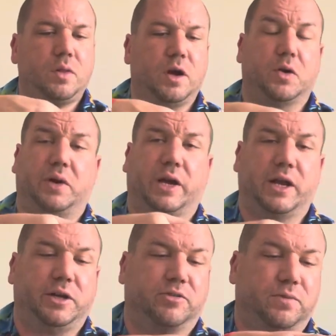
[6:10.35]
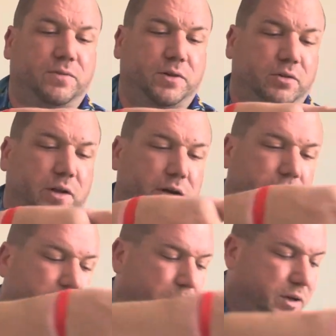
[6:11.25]
I don't want to get these confused
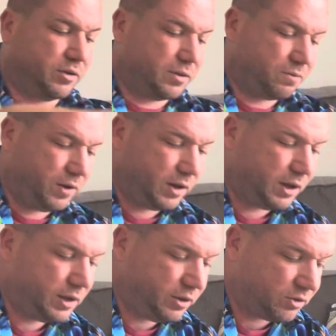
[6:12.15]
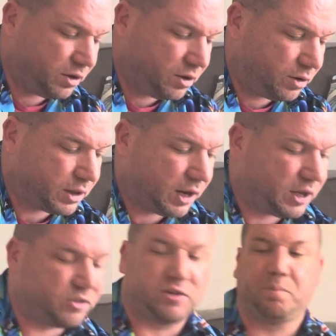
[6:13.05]
later on because I feel like these are not going to
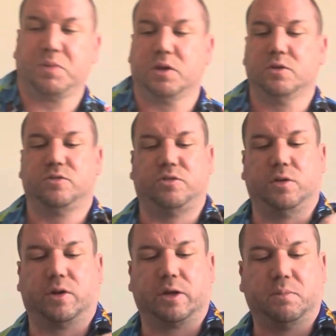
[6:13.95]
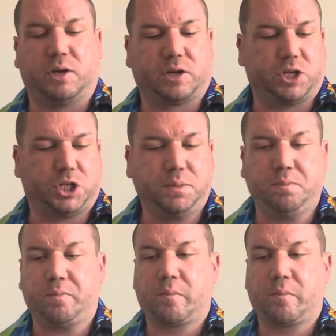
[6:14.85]
last too long in my kitchen.